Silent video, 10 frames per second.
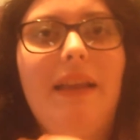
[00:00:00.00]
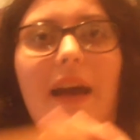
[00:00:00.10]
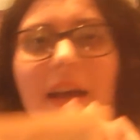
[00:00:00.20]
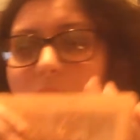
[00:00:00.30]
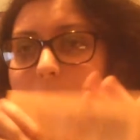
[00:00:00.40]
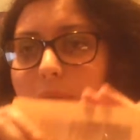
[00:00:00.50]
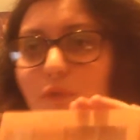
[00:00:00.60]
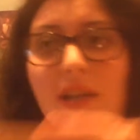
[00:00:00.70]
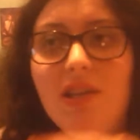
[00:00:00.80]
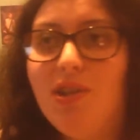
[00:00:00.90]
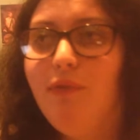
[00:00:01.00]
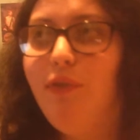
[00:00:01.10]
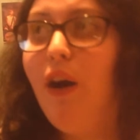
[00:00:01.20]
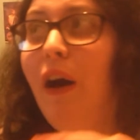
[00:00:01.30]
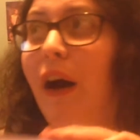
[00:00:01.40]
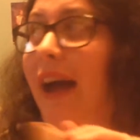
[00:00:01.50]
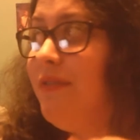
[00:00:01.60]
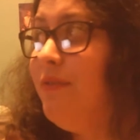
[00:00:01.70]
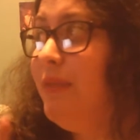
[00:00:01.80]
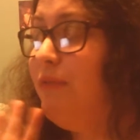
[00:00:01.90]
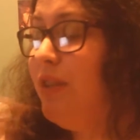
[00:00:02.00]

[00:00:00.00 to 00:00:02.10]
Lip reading: I have been reaching for. I haven't been